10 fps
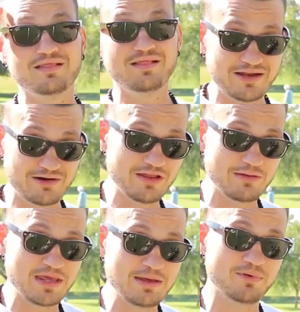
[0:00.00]

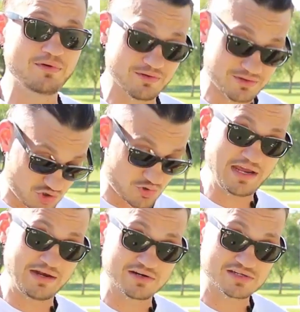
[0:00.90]
literally people,
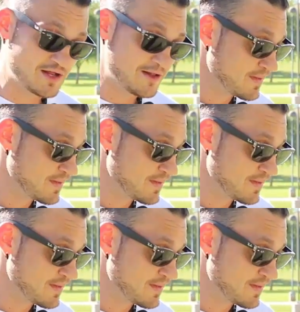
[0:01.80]
trainers,